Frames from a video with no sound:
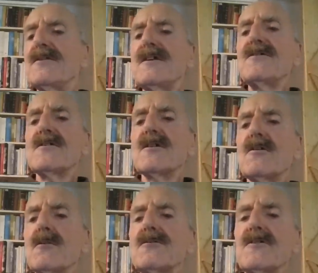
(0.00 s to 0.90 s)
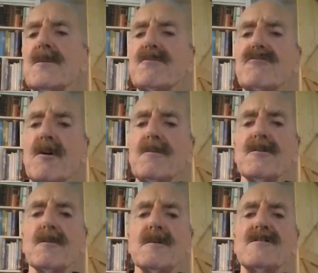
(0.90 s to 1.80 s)
This causes a
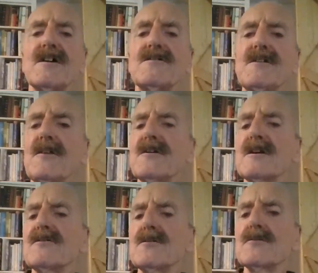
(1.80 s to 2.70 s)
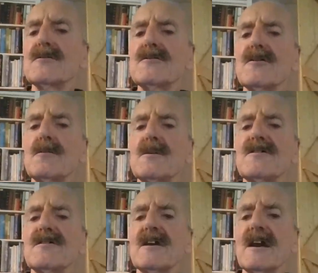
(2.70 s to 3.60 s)
problem which has nothing at all to do with
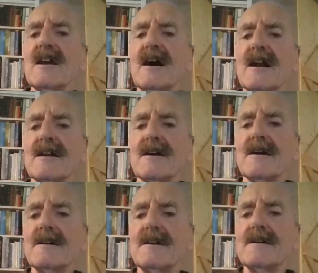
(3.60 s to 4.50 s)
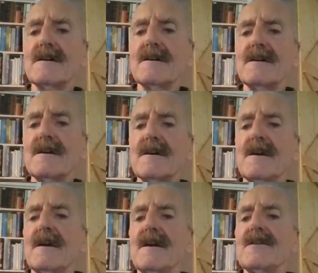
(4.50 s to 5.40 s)
skin colour.
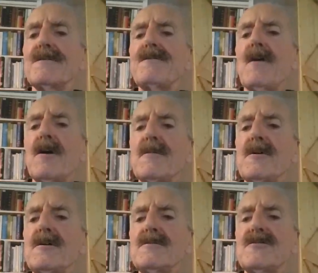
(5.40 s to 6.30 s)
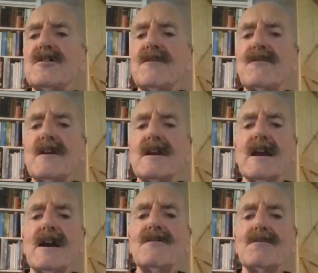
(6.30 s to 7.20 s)
The farmer who cheerfully
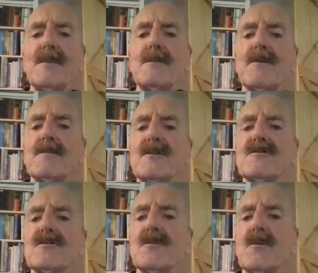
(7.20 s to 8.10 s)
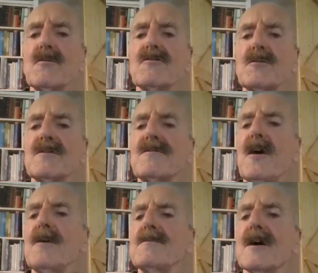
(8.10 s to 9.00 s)
gave me permission to walk through his
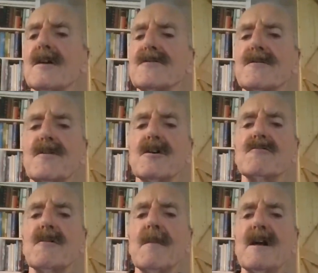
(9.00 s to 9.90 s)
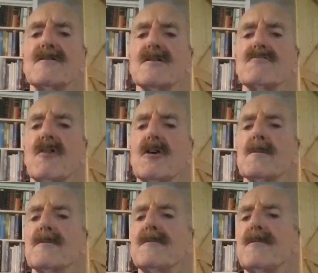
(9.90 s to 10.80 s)
farmyard to view the remains of the
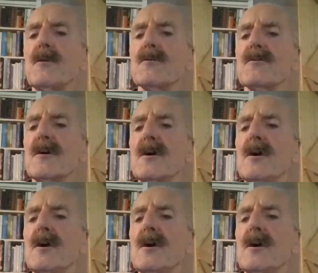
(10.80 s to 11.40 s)
Roman fort